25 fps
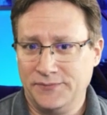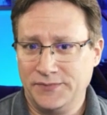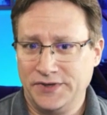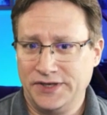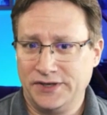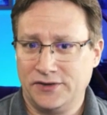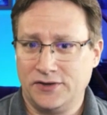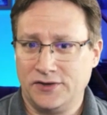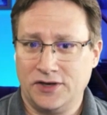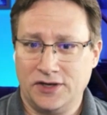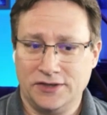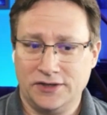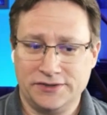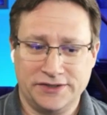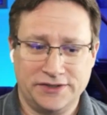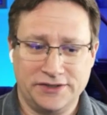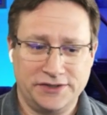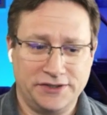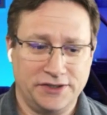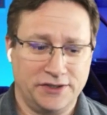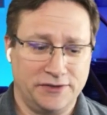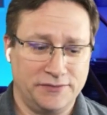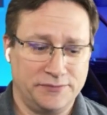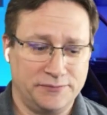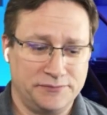he called it, you
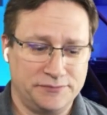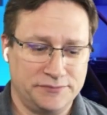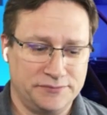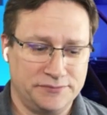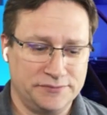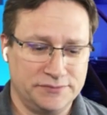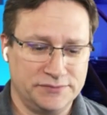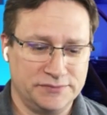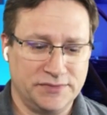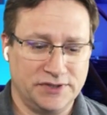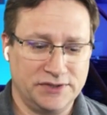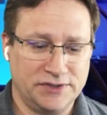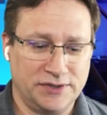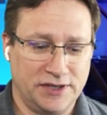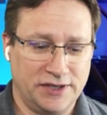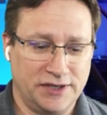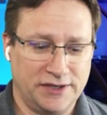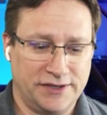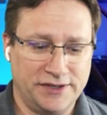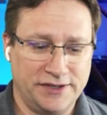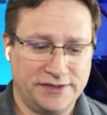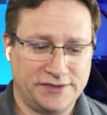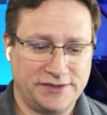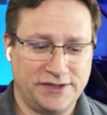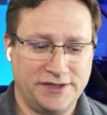know, uh,
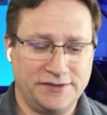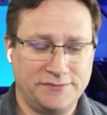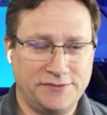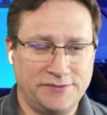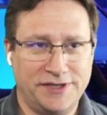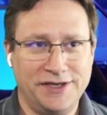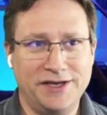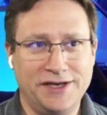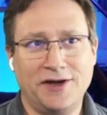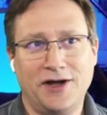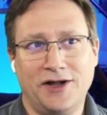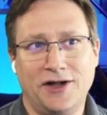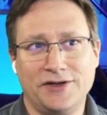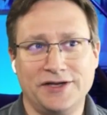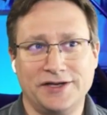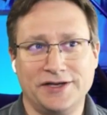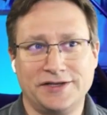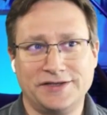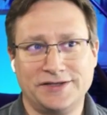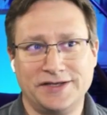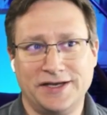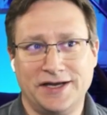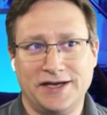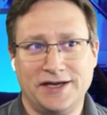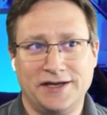he, he, he called it
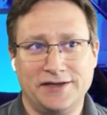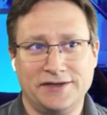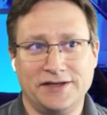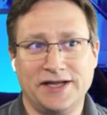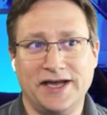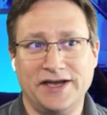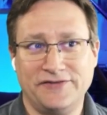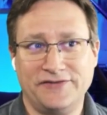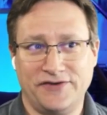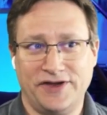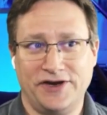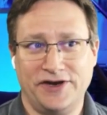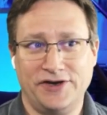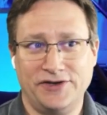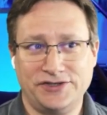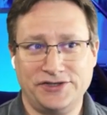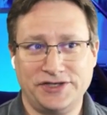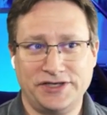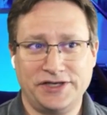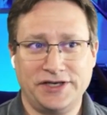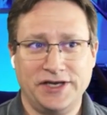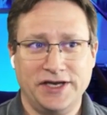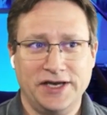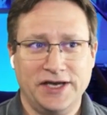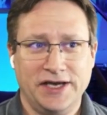uh, life
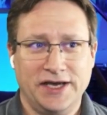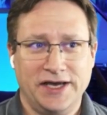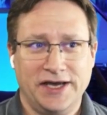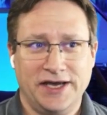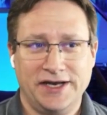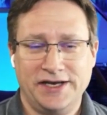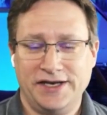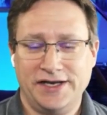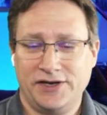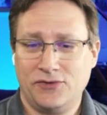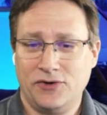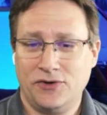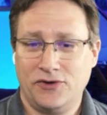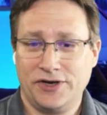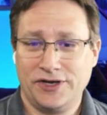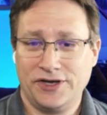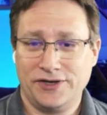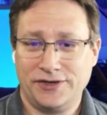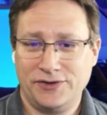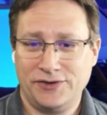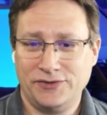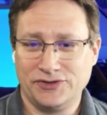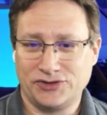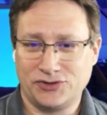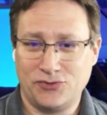energy and he quoted
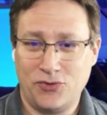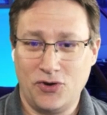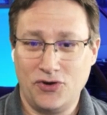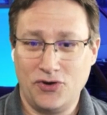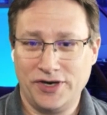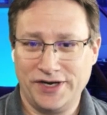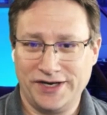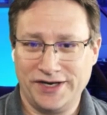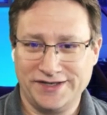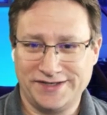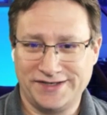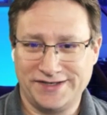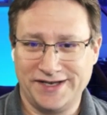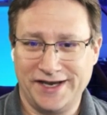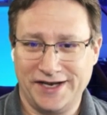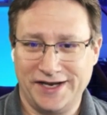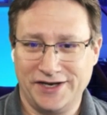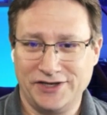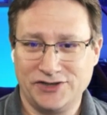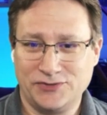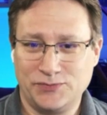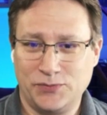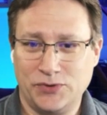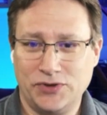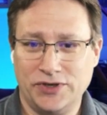he was quoted as saying in
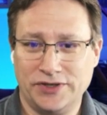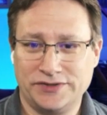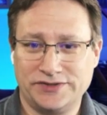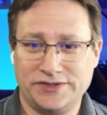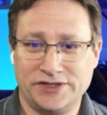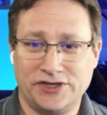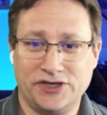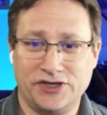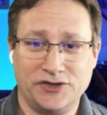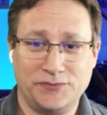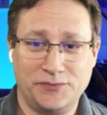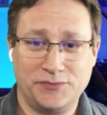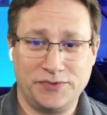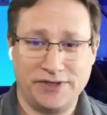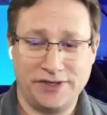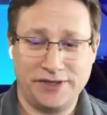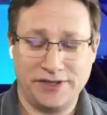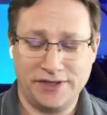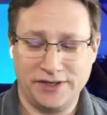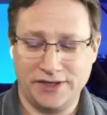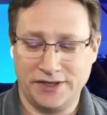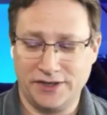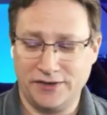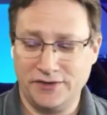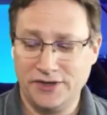his books it could be
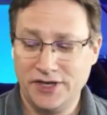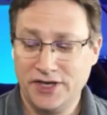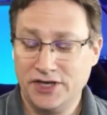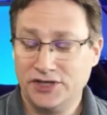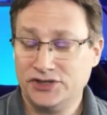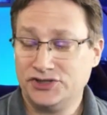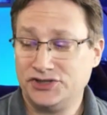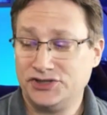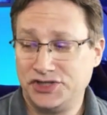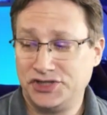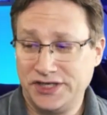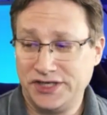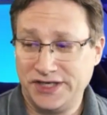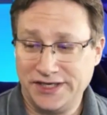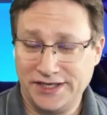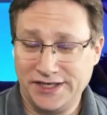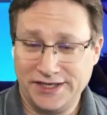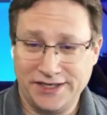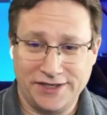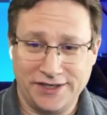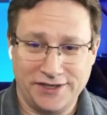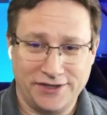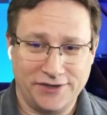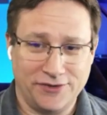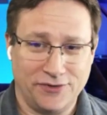you know
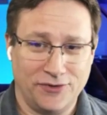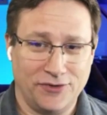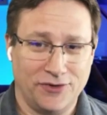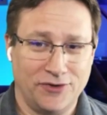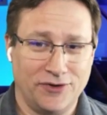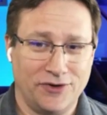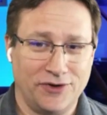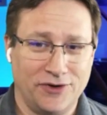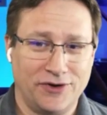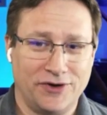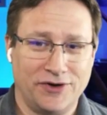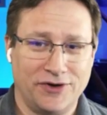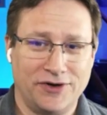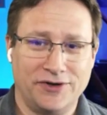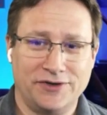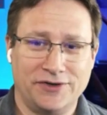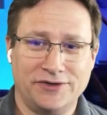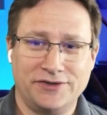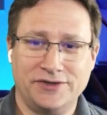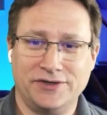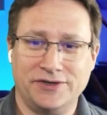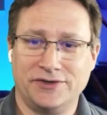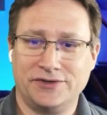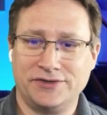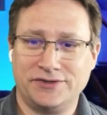chi or
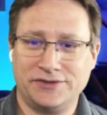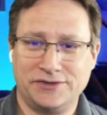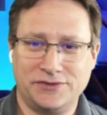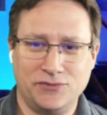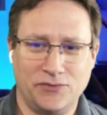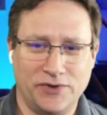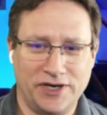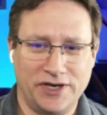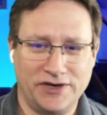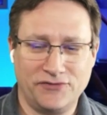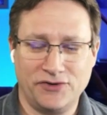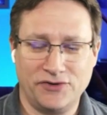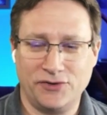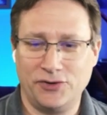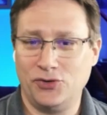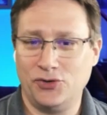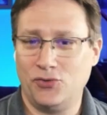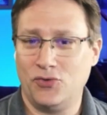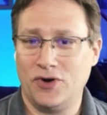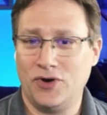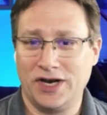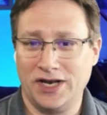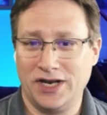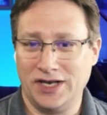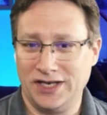you know whatever you
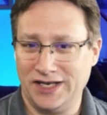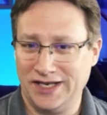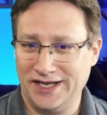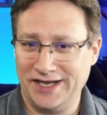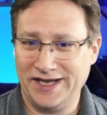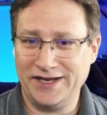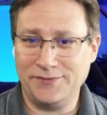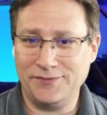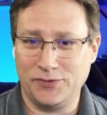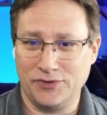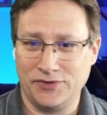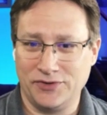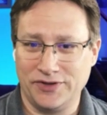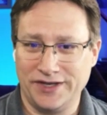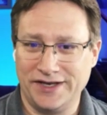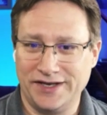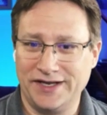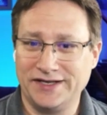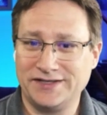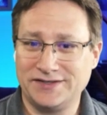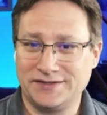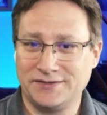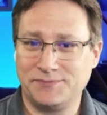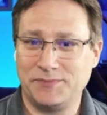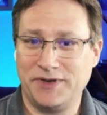want to label it
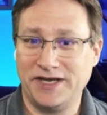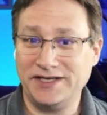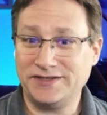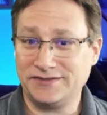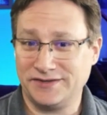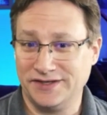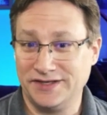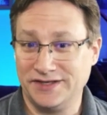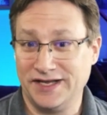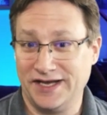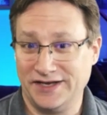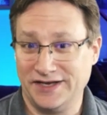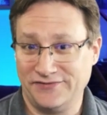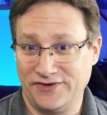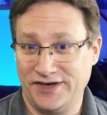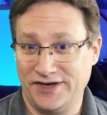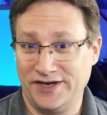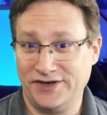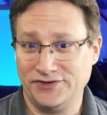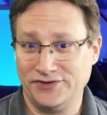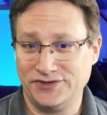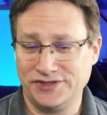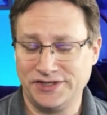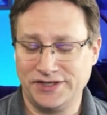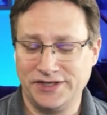it's basically life
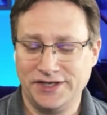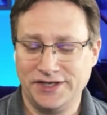energy